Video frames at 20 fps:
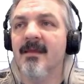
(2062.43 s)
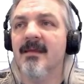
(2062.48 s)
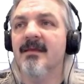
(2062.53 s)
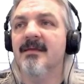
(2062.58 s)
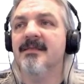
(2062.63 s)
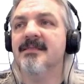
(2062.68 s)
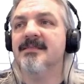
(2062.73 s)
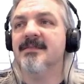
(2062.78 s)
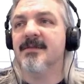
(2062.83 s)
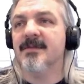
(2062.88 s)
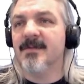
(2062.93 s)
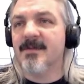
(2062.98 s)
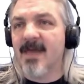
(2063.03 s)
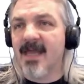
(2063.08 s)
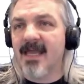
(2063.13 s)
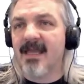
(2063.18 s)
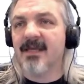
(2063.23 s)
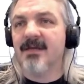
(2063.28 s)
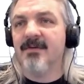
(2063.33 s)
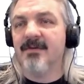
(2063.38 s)
So
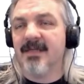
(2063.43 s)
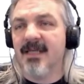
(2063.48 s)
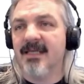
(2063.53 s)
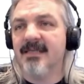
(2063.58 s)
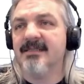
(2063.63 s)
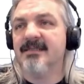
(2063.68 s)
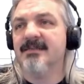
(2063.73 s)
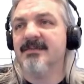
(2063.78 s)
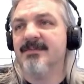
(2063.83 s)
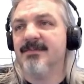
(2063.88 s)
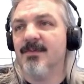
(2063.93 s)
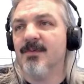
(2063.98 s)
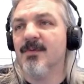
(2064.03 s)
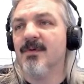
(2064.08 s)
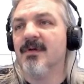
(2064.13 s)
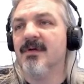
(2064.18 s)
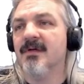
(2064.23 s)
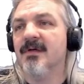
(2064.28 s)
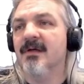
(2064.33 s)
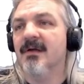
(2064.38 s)
that created
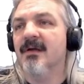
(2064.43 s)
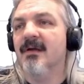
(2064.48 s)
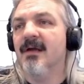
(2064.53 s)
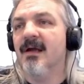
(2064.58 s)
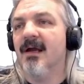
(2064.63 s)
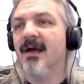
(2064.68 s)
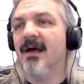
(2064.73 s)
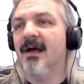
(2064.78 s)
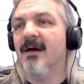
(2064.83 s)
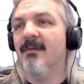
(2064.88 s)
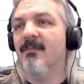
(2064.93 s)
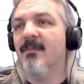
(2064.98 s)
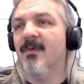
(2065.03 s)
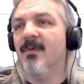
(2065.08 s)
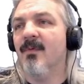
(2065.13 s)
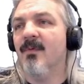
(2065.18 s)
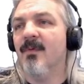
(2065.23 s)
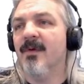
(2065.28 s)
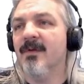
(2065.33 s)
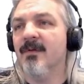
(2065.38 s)
fork
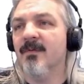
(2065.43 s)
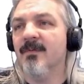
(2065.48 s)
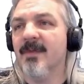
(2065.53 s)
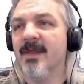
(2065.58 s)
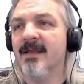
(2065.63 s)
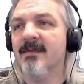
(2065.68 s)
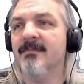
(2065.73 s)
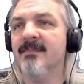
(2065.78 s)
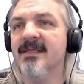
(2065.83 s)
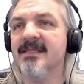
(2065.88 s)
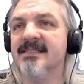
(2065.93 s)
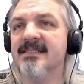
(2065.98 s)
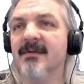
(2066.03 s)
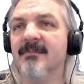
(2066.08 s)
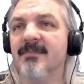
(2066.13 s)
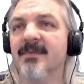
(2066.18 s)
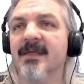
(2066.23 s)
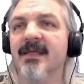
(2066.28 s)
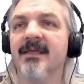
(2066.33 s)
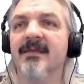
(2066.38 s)
will then be
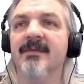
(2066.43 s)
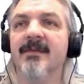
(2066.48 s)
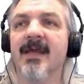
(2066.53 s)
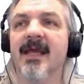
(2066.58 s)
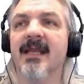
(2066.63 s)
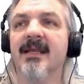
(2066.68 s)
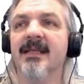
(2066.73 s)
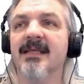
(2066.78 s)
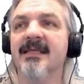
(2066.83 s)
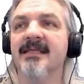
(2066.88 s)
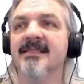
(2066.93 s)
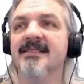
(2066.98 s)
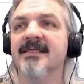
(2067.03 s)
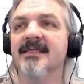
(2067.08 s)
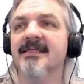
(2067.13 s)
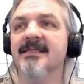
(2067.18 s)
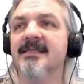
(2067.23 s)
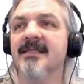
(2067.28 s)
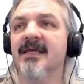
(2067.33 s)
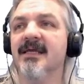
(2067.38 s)
something that is
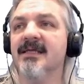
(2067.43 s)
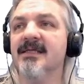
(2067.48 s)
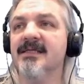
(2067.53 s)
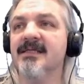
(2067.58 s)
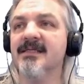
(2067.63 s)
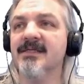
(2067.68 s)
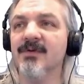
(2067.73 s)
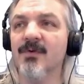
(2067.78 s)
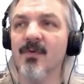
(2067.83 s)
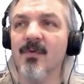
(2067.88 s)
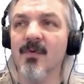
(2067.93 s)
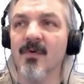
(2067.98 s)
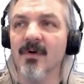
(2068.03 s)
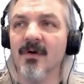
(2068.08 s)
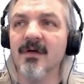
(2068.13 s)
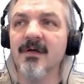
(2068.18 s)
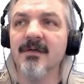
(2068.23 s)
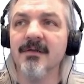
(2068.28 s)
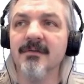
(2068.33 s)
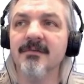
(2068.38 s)
in
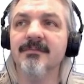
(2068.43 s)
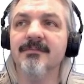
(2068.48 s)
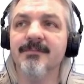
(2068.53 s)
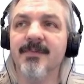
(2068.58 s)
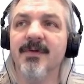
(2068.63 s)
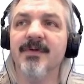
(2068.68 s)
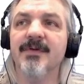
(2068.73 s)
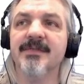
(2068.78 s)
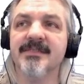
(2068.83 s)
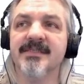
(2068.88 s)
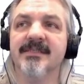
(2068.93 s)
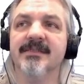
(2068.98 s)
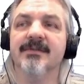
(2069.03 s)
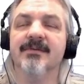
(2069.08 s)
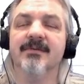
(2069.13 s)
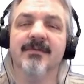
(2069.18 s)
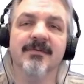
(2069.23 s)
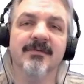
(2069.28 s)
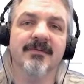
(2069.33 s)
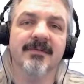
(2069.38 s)
your
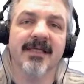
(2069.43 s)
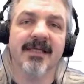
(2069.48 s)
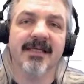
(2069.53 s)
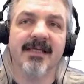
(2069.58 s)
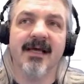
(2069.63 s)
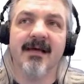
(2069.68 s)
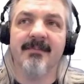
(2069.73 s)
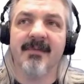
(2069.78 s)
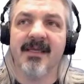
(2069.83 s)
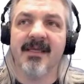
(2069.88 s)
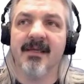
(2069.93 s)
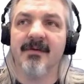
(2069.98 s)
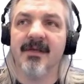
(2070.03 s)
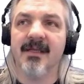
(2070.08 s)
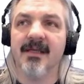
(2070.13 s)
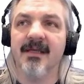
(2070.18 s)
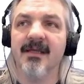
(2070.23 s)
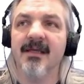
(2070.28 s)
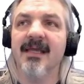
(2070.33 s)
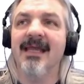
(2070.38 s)
personal GitHub
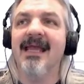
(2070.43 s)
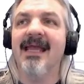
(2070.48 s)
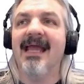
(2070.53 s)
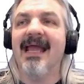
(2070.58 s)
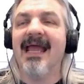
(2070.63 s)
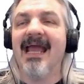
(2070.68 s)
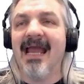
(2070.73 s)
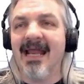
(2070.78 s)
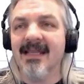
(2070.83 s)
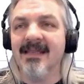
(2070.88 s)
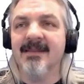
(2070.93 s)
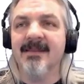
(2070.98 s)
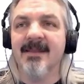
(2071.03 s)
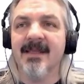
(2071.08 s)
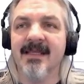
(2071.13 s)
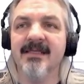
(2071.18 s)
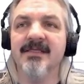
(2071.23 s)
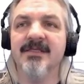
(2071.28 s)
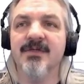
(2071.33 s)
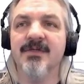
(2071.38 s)
area, and
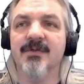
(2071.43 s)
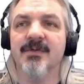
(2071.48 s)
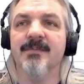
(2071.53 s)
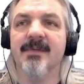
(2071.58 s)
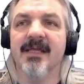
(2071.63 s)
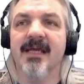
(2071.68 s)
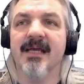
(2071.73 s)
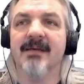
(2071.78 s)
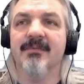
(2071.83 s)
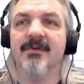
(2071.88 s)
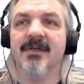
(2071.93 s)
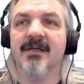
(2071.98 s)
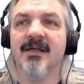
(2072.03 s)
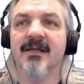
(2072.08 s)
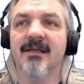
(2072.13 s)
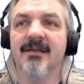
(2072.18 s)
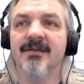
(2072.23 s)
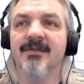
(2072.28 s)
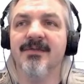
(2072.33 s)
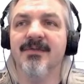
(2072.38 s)
then you would be able
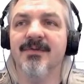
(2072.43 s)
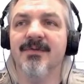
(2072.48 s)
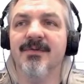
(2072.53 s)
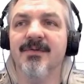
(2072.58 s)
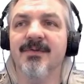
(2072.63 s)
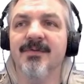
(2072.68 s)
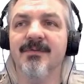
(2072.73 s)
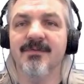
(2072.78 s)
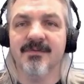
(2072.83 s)
to